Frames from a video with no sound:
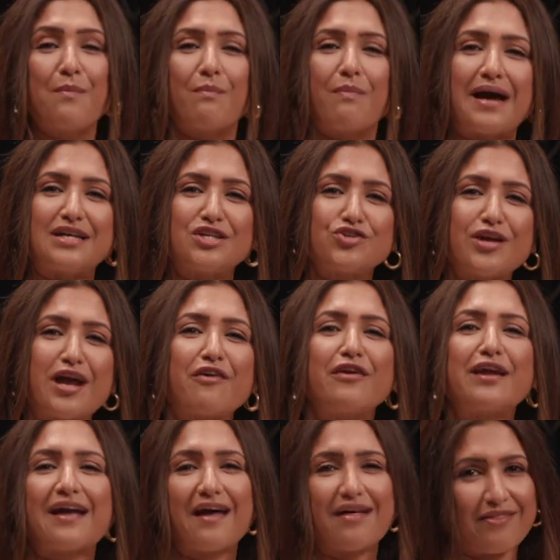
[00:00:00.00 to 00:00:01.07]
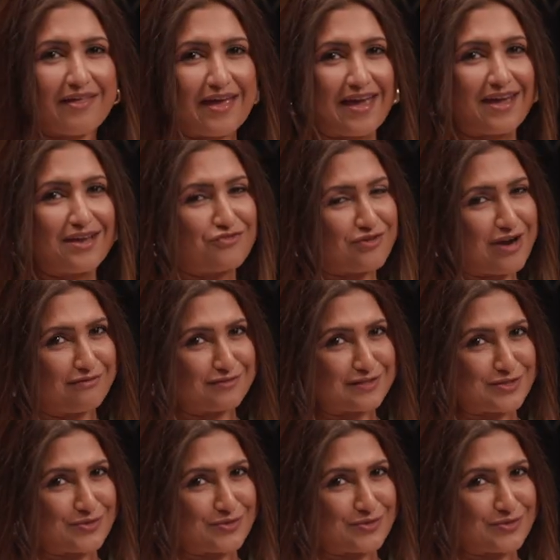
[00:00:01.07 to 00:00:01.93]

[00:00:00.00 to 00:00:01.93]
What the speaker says: by sharing their travel